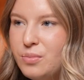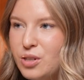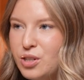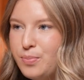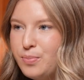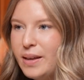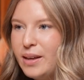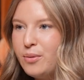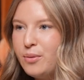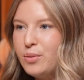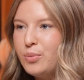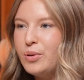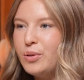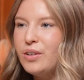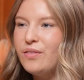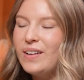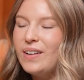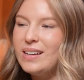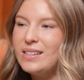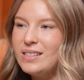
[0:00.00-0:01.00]
to speak with one
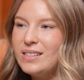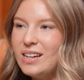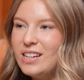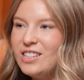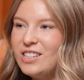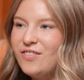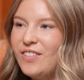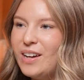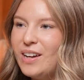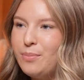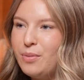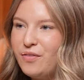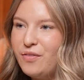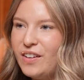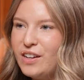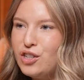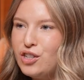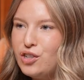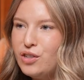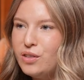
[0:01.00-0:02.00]
of our certified
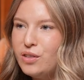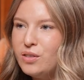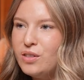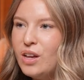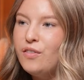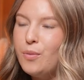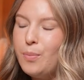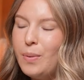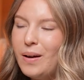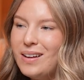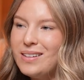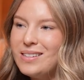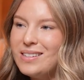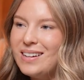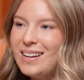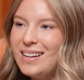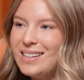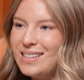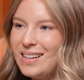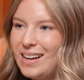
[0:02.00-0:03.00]
professionals for
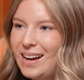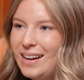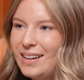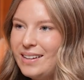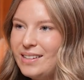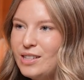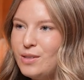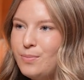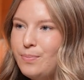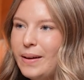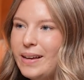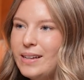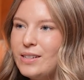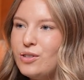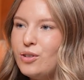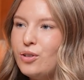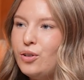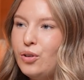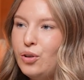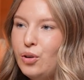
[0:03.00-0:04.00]
personalized guidance based
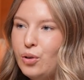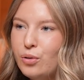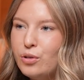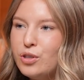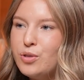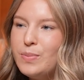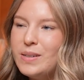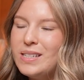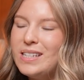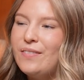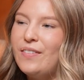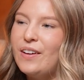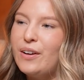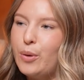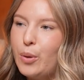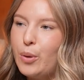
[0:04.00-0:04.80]
on your specific